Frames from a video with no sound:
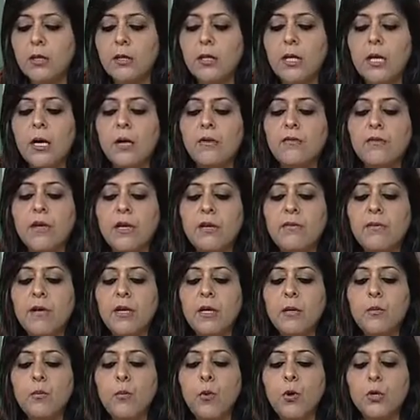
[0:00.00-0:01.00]
They are very
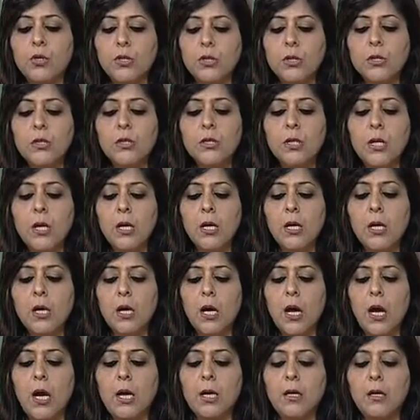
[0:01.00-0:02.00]
very important
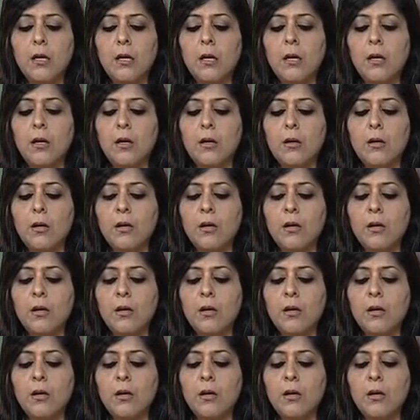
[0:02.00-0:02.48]
and uh,